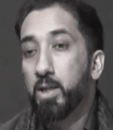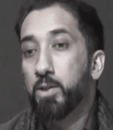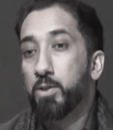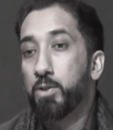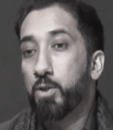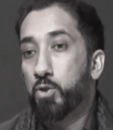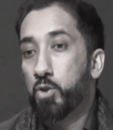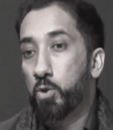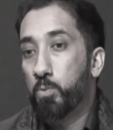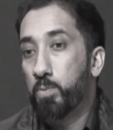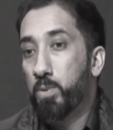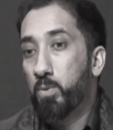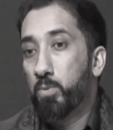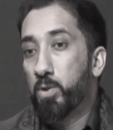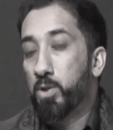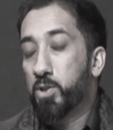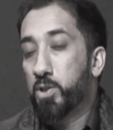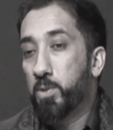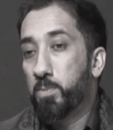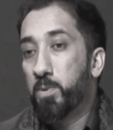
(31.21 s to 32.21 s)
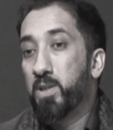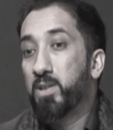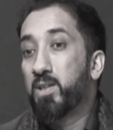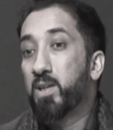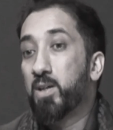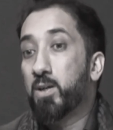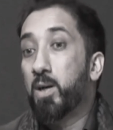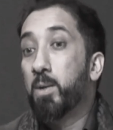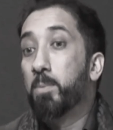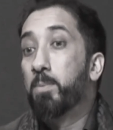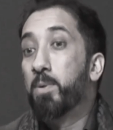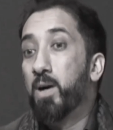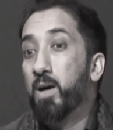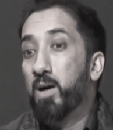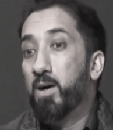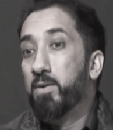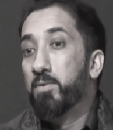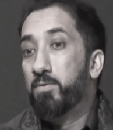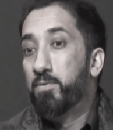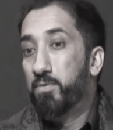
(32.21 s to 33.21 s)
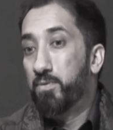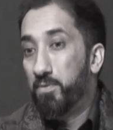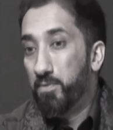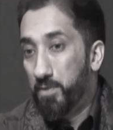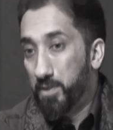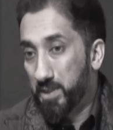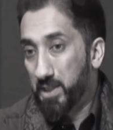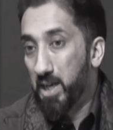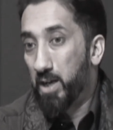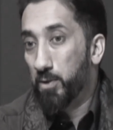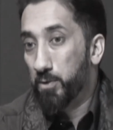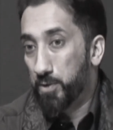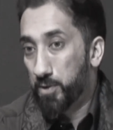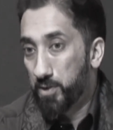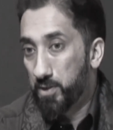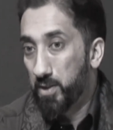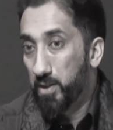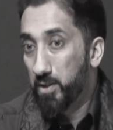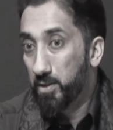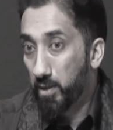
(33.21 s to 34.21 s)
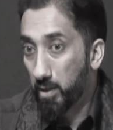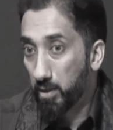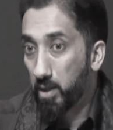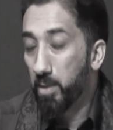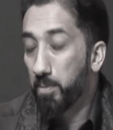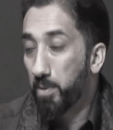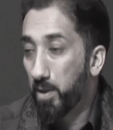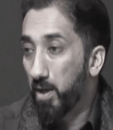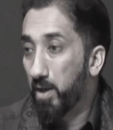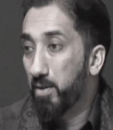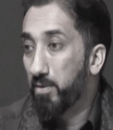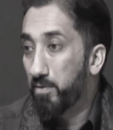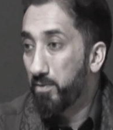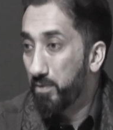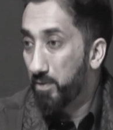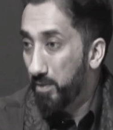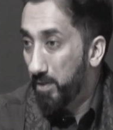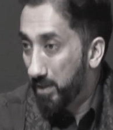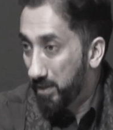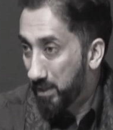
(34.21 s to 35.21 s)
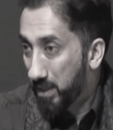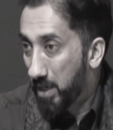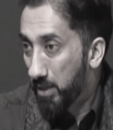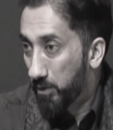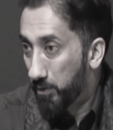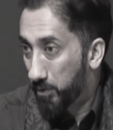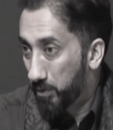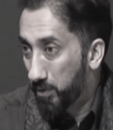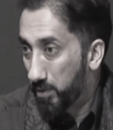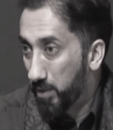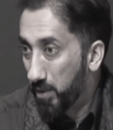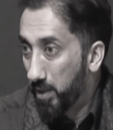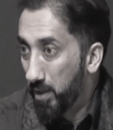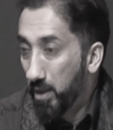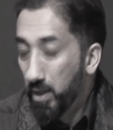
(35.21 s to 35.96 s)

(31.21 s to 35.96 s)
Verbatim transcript: They should be worshipping the Rabb of this house. The Rabb of this house.